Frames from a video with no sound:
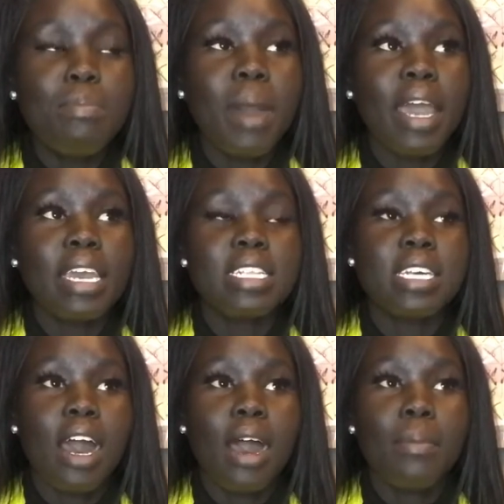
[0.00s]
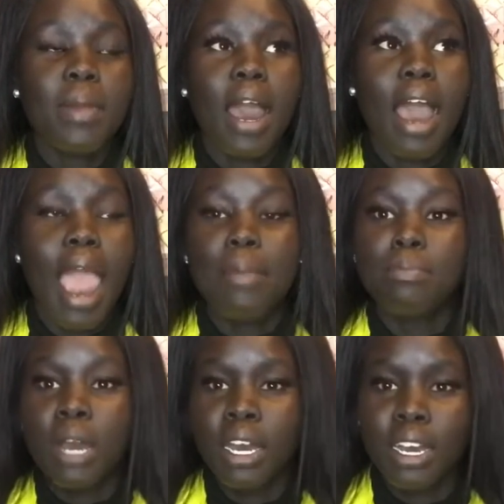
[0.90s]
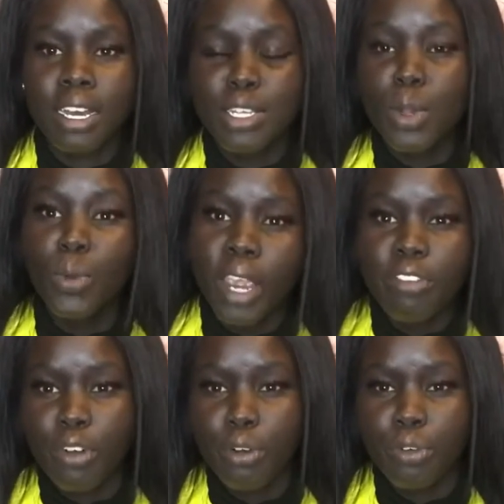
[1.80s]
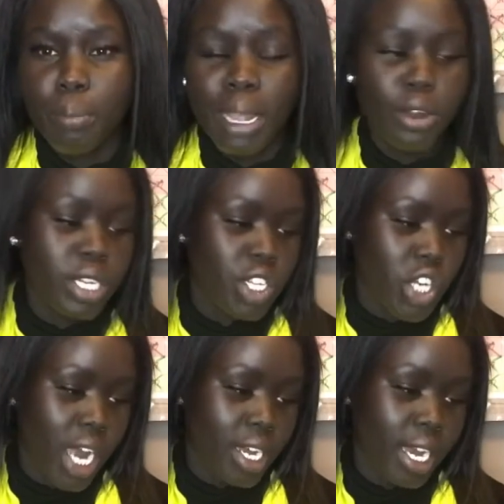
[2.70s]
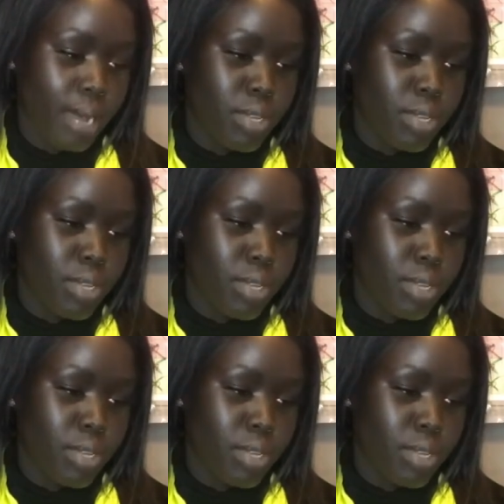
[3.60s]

But I'm so grateful for my Christianity.